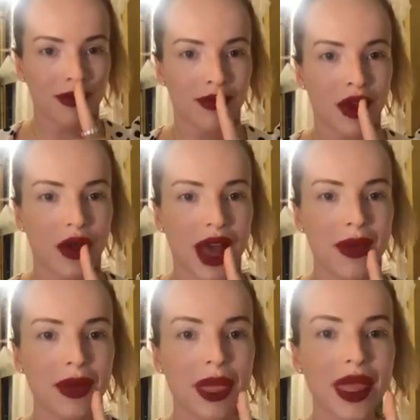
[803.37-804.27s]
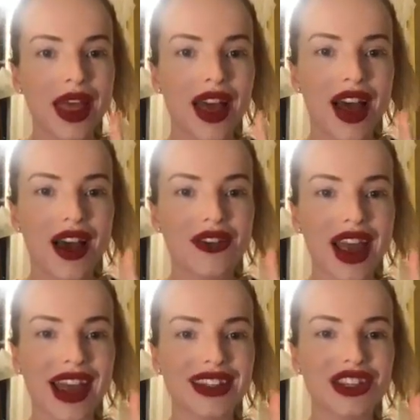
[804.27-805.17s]
Okay? All
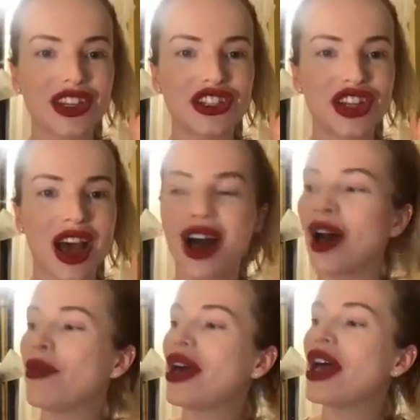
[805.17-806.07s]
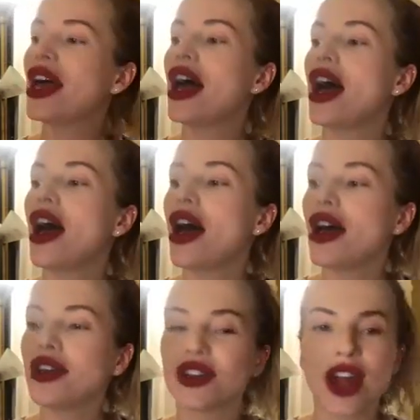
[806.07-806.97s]
right, good job.
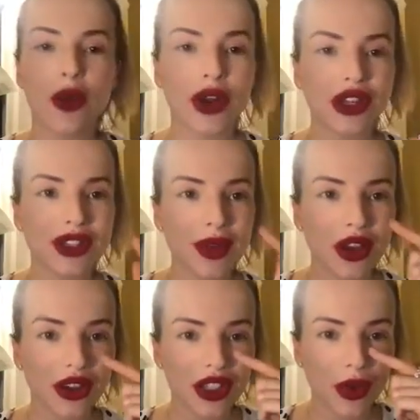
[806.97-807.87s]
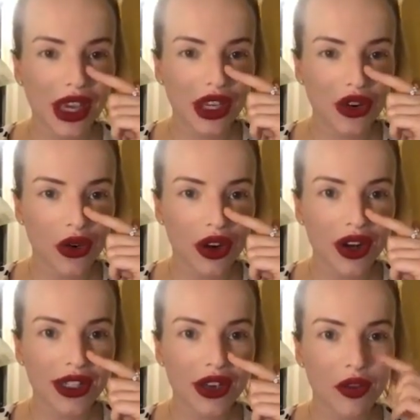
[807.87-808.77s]
So now we're gonna do something called squeaky door.
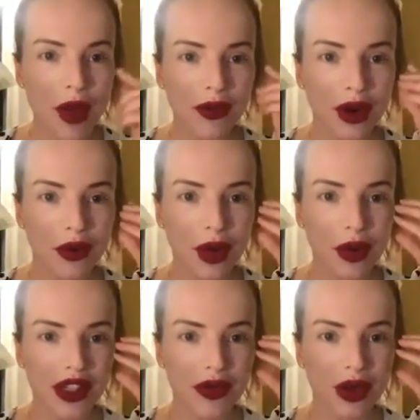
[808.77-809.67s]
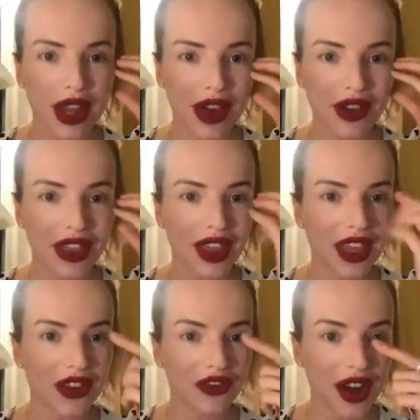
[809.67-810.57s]
So remember, we want to put everything in
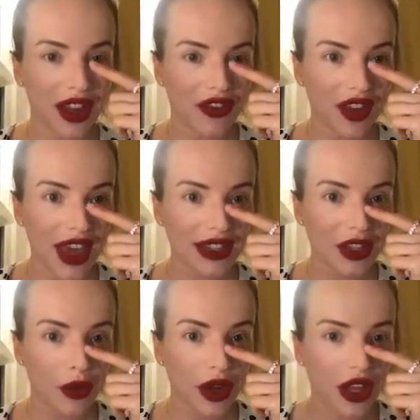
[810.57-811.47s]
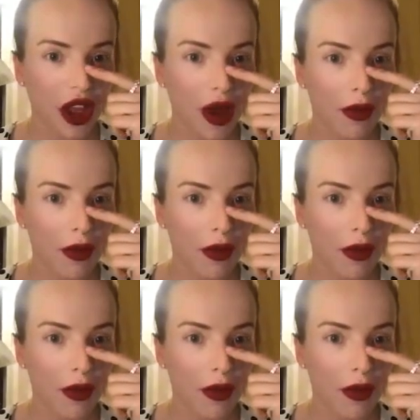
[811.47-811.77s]
the front of the face. So we're gonna go.